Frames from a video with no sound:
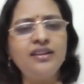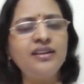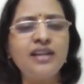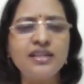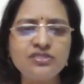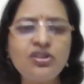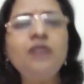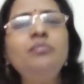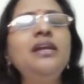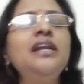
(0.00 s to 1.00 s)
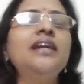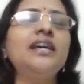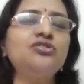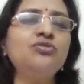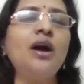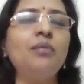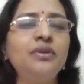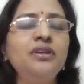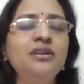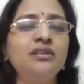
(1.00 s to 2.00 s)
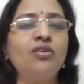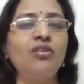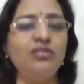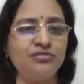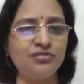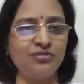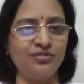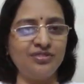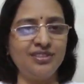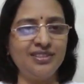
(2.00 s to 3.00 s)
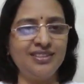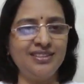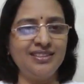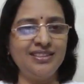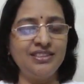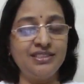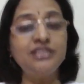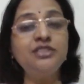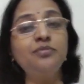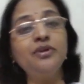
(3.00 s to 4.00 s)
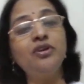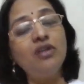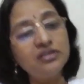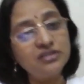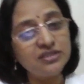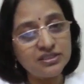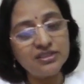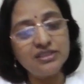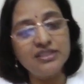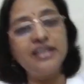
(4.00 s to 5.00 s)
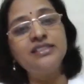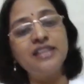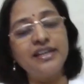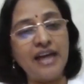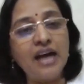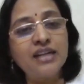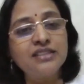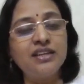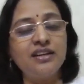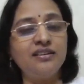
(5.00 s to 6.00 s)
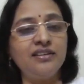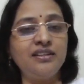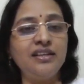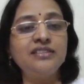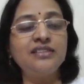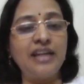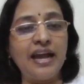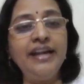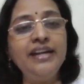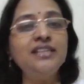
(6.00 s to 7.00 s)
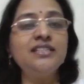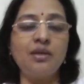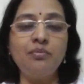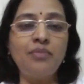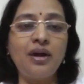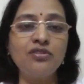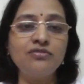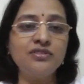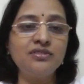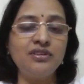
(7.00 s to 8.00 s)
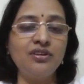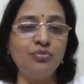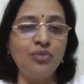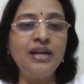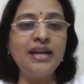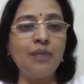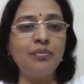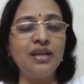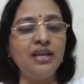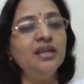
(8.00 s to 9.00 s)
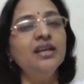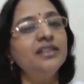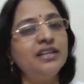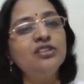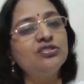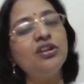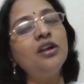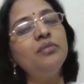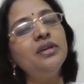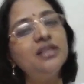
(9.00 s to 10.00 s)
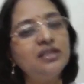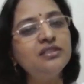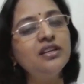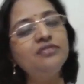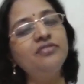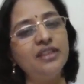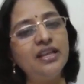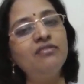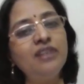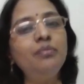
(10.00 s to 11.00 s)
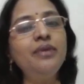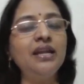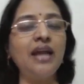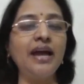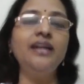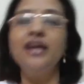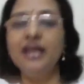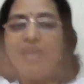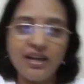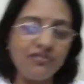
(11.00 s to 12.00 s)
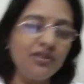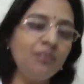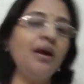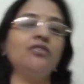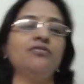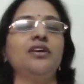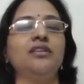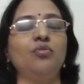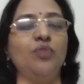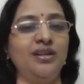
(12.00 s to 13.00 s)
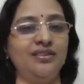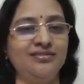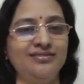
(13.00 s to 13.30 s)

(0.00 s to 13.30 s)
that does not mean it has to happen here also. Just because there is a night in some part of the world happening, that does not mean that there will be night in every part of the other world.